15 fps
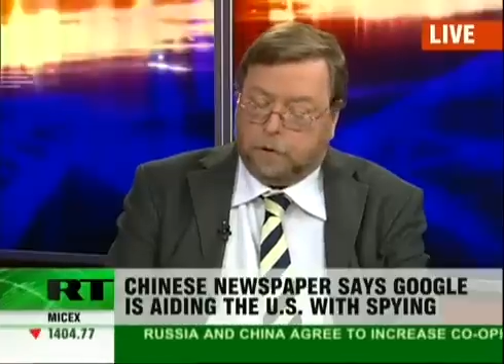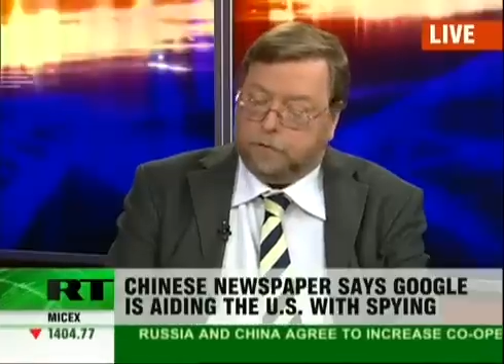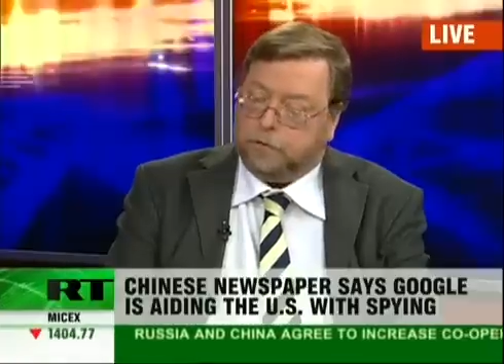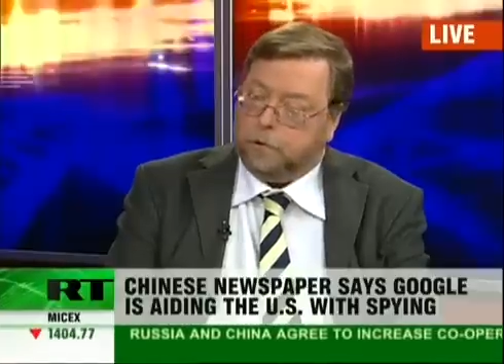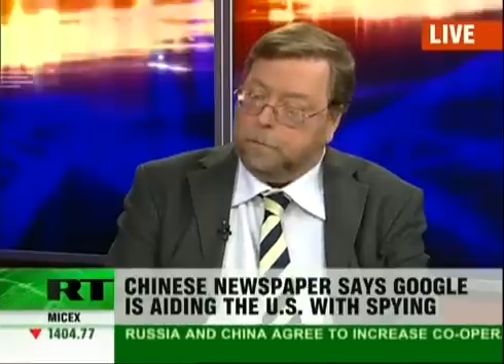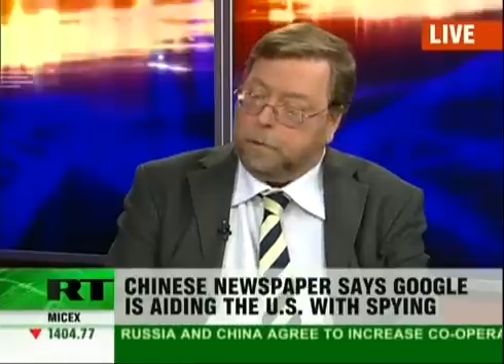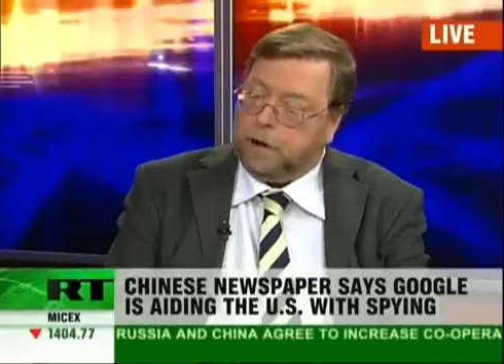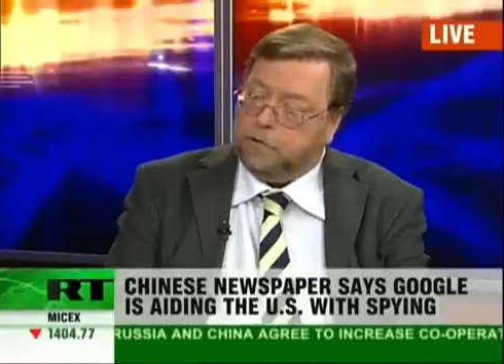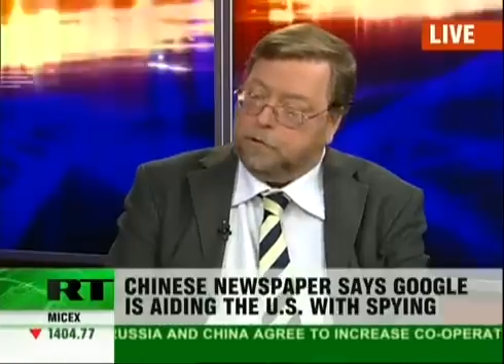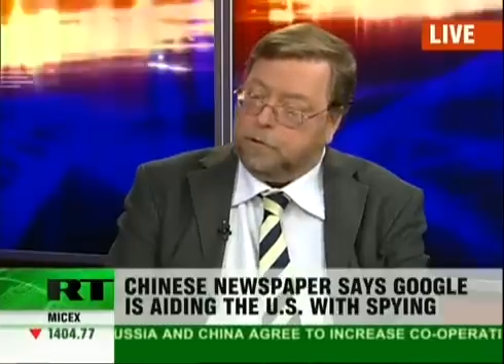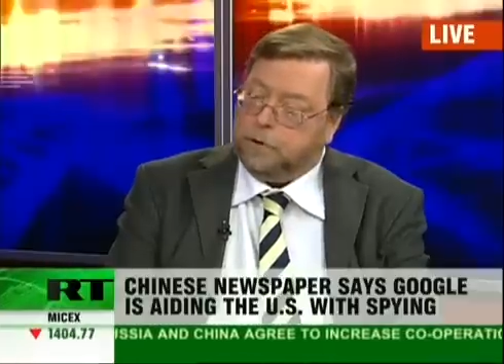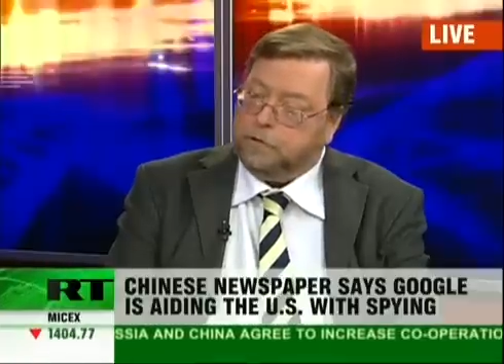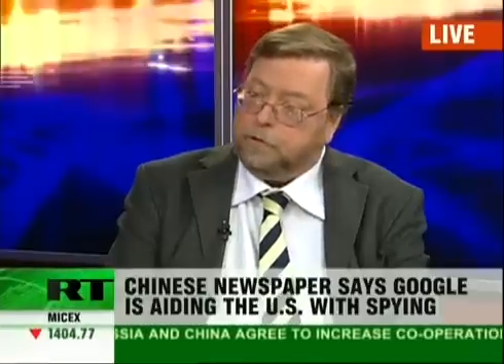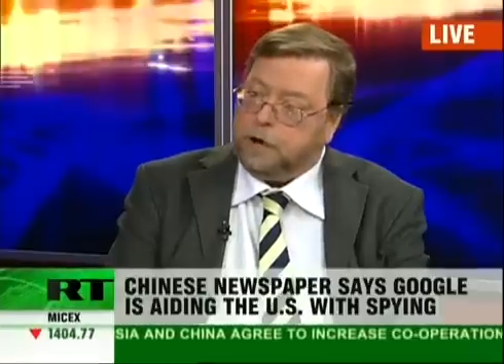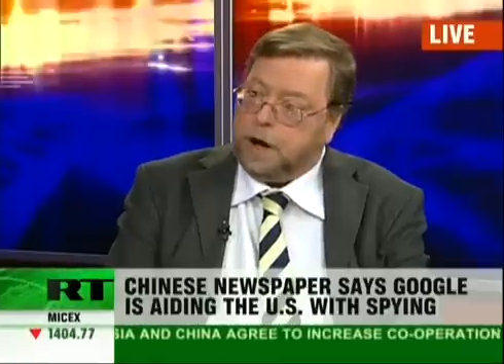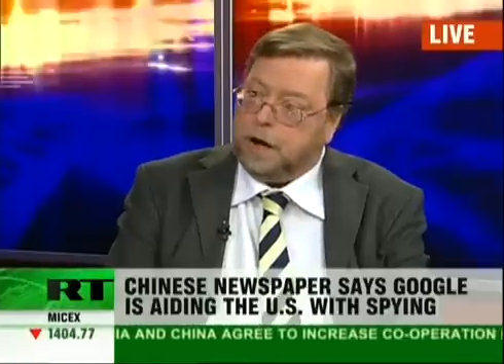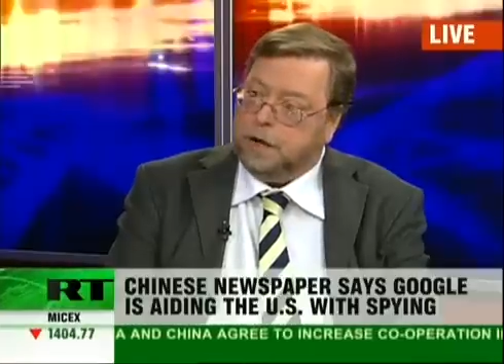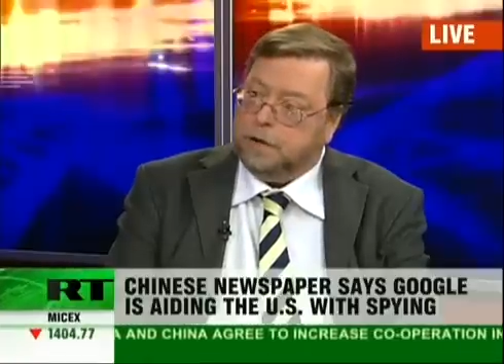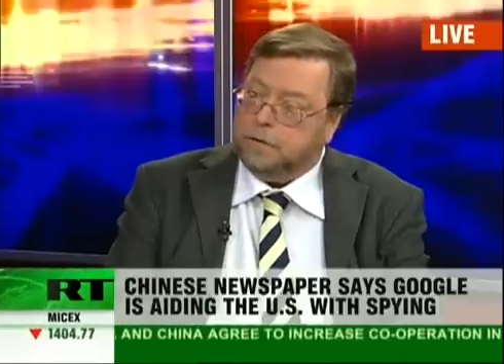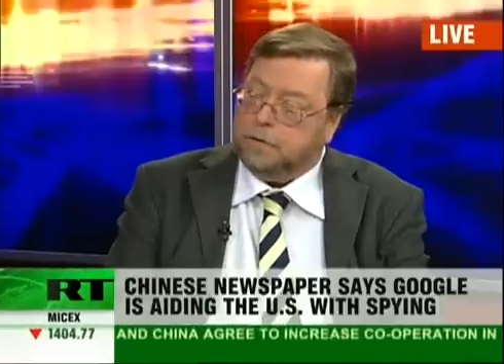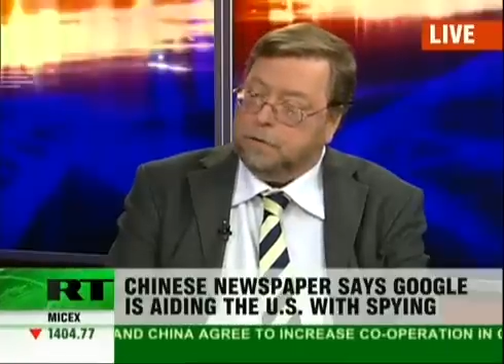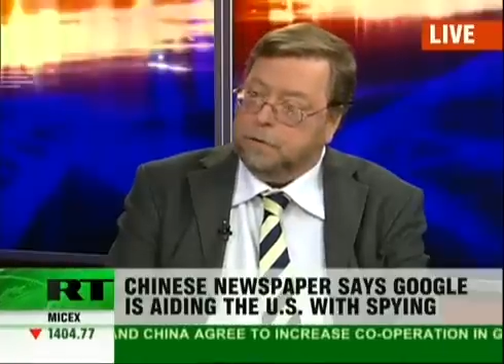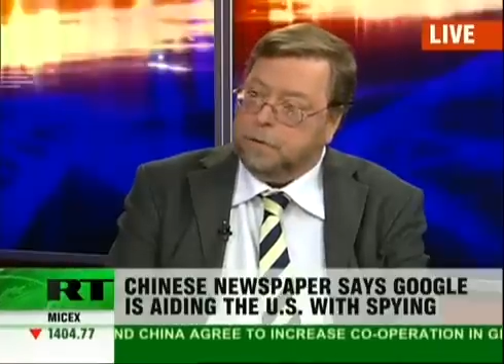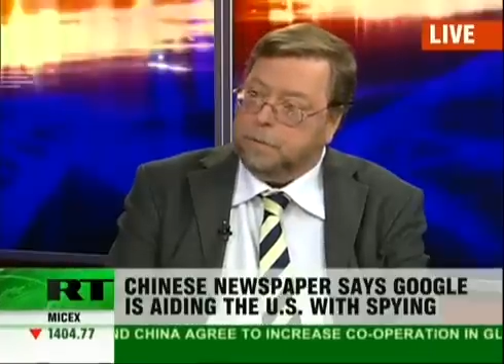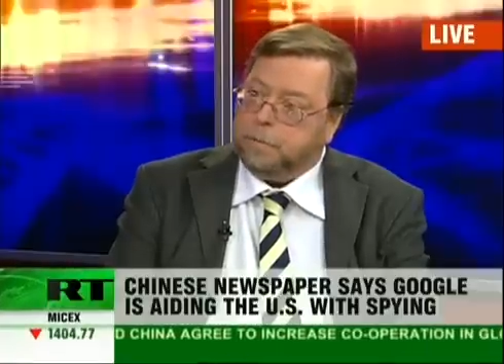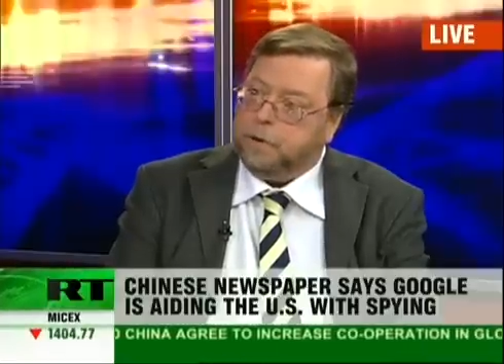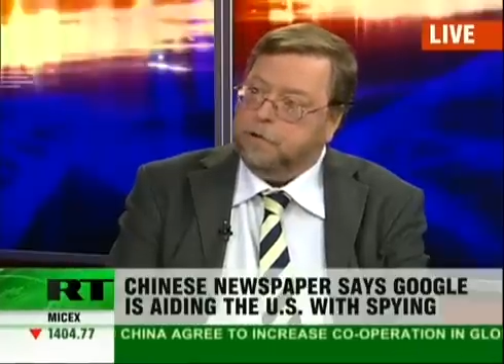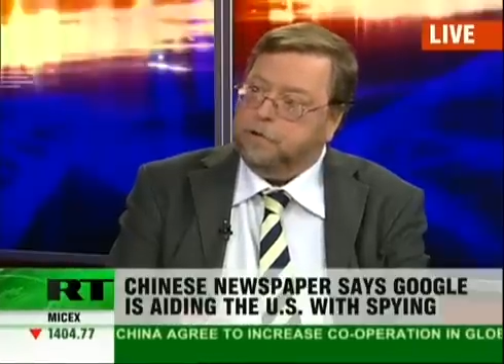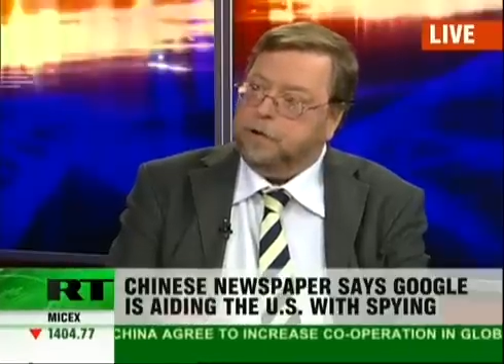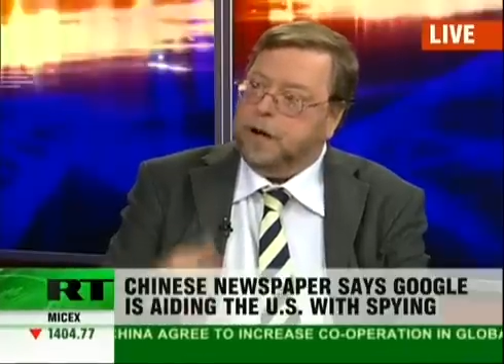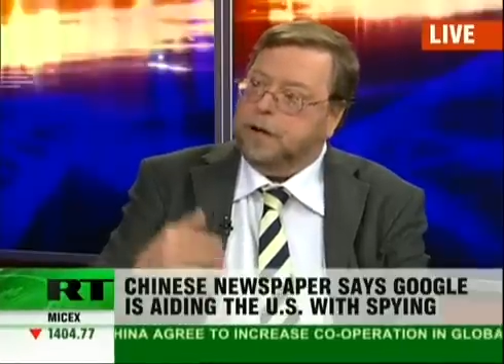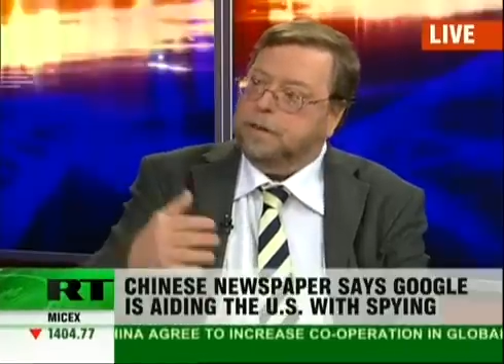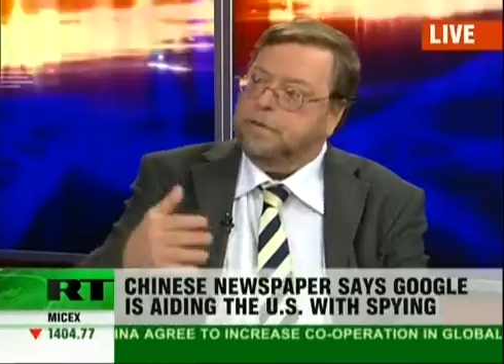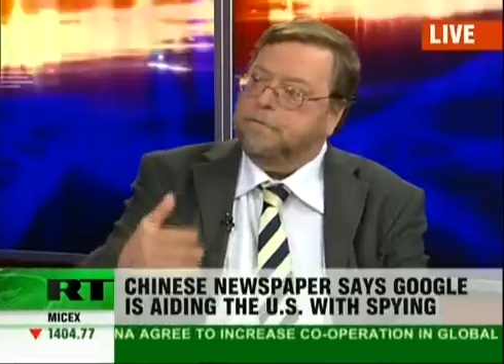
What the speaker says: also pressure on China to appreciate